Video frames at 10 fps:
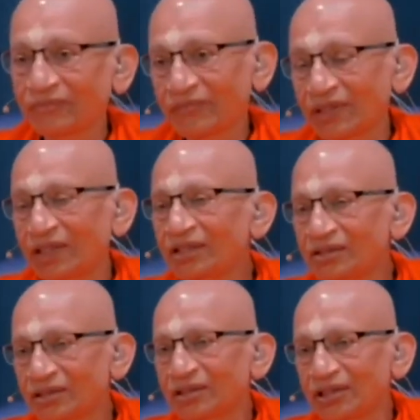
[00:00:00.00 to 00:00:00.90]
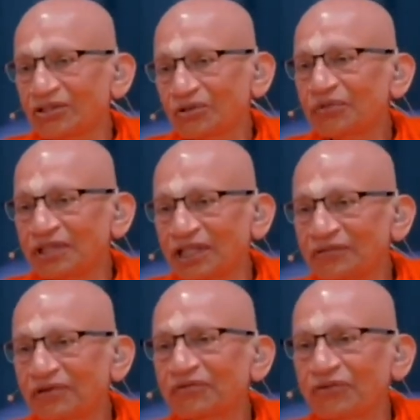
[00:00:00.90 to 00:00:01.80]
In turn, he has to be
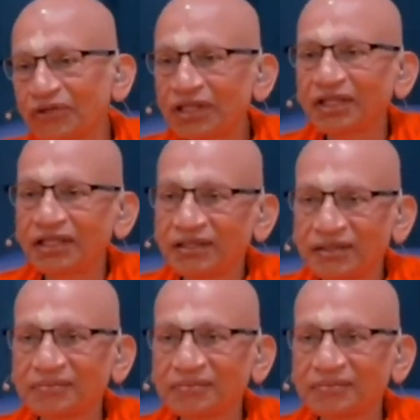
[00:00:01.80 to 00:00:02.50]
satisfied with what he gets.